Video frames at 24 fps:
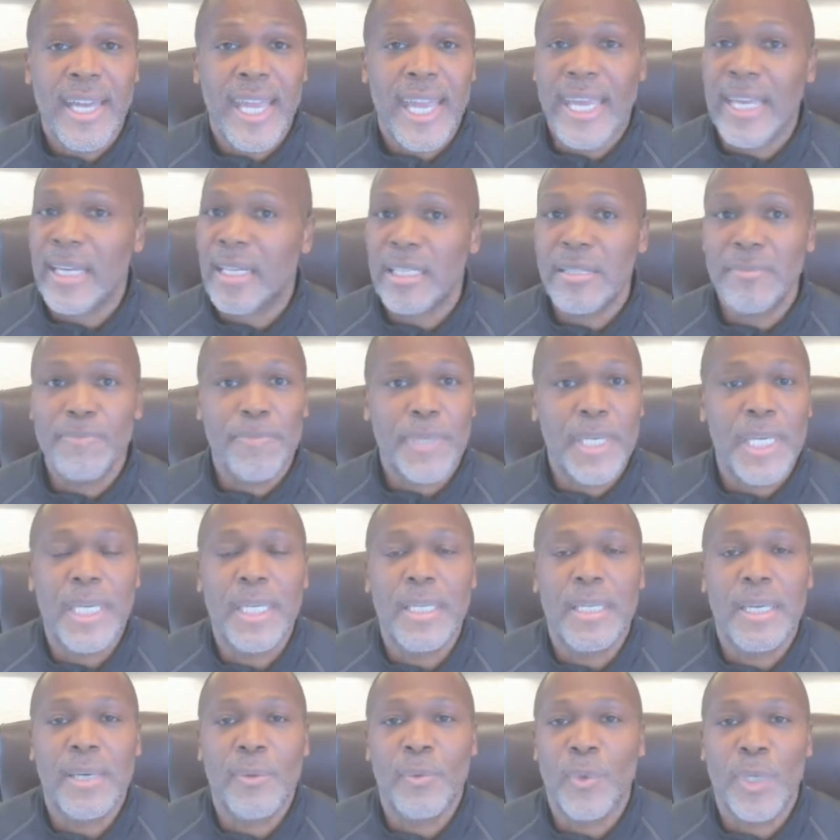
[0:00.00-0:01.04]
and
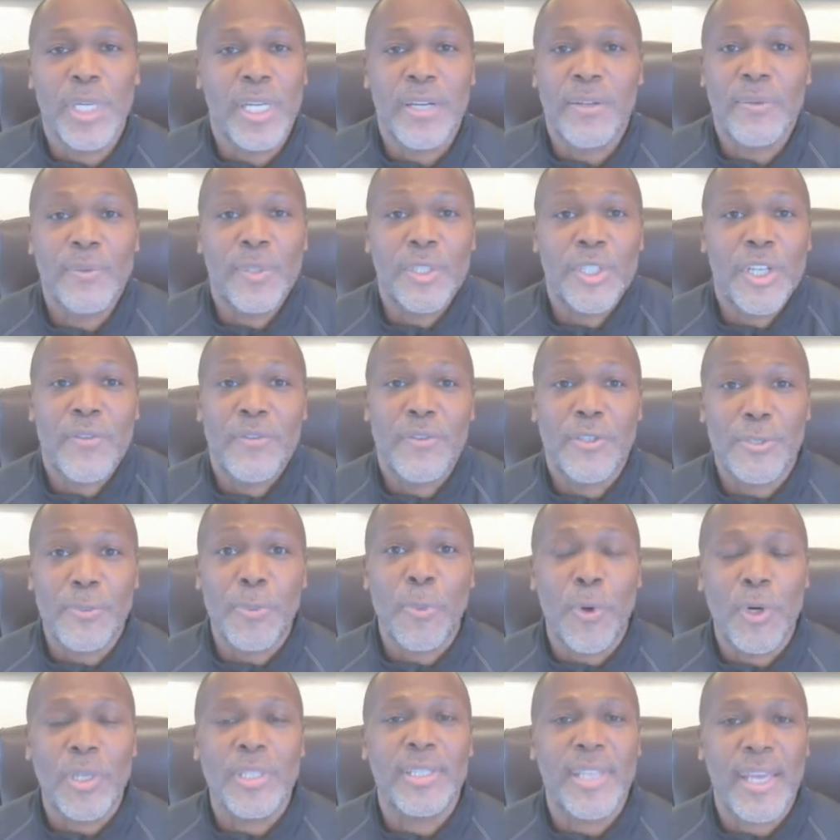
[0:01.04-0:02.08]
compete in whichever
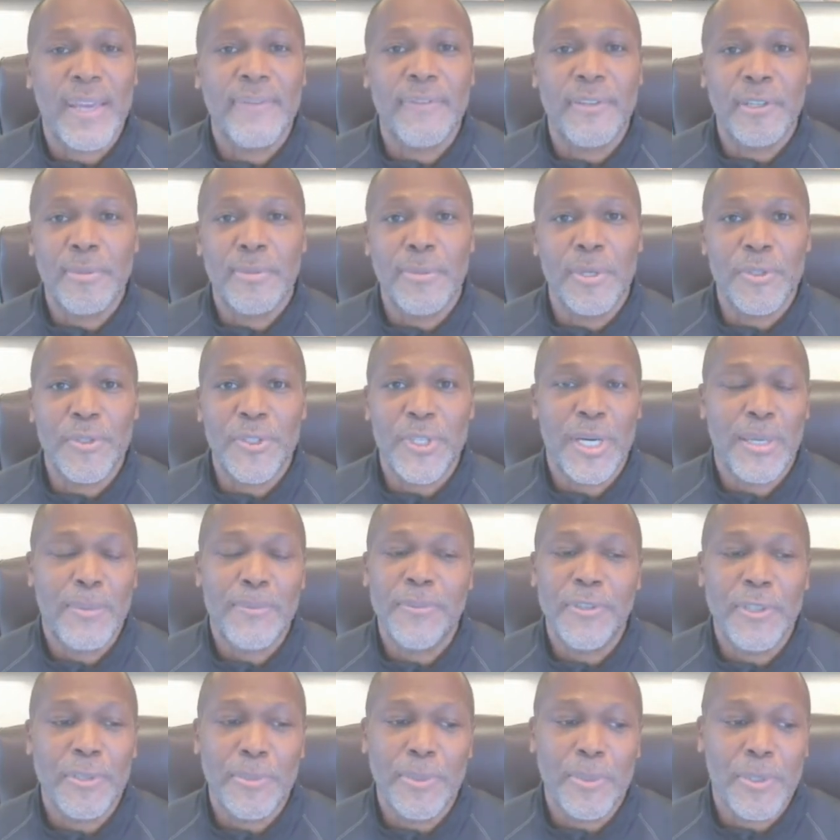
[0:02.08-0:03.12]
sport they feel most
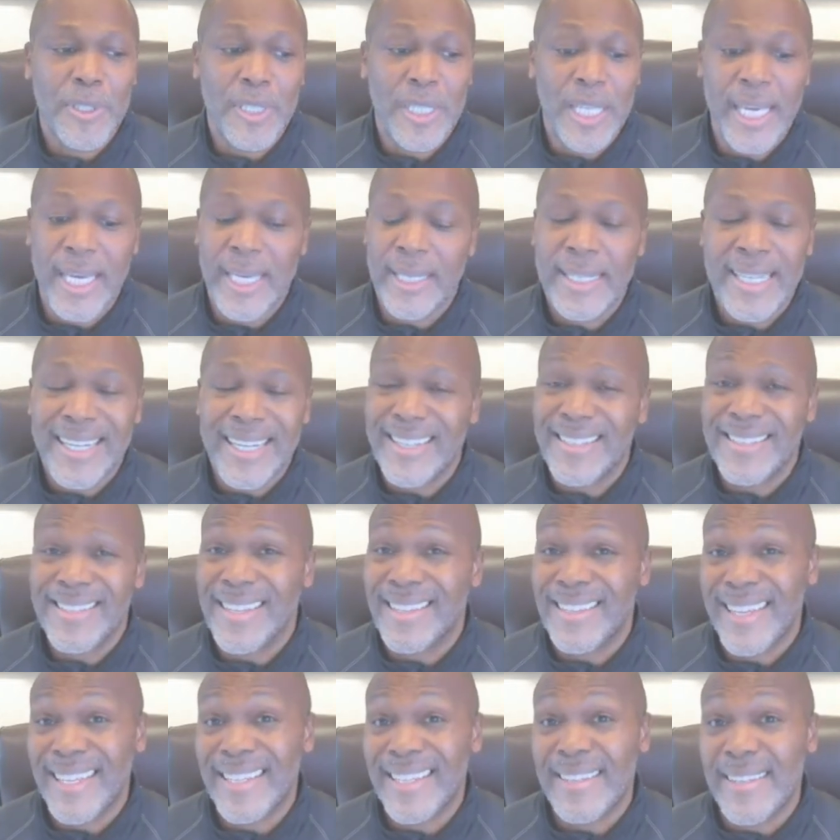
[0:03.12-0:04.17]
comfortable in. Because
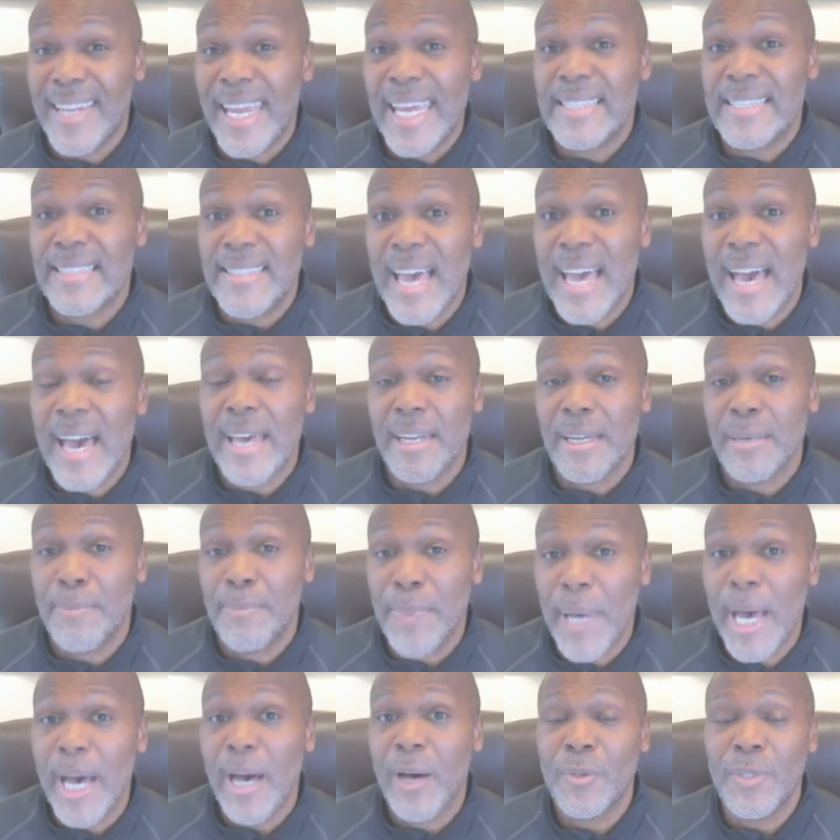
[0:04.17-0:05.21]
at the end of the day, it's not
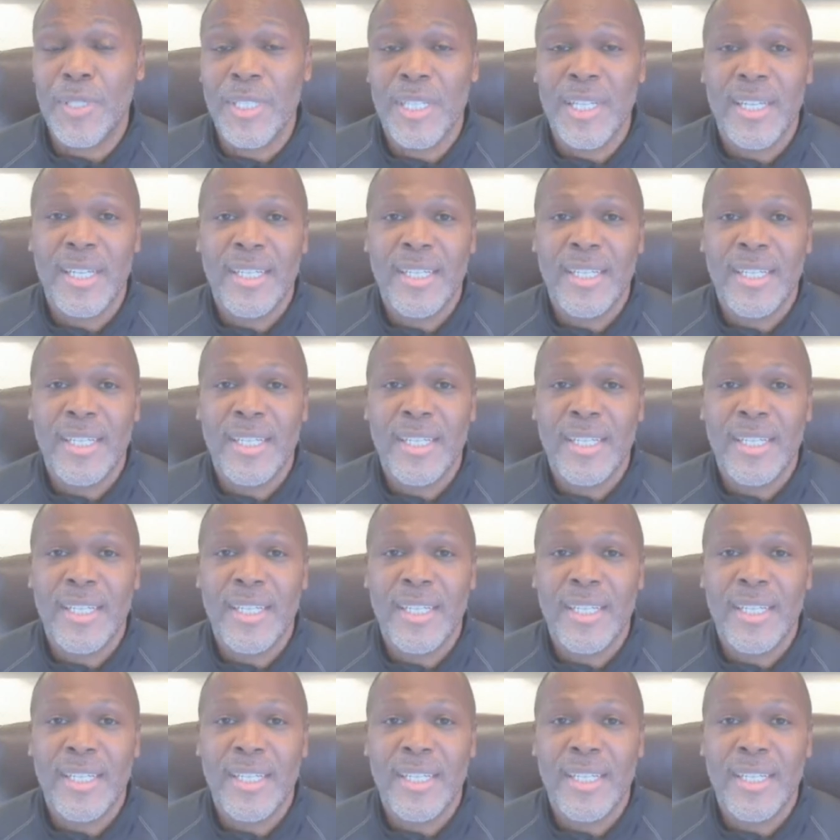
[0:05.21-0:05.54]
about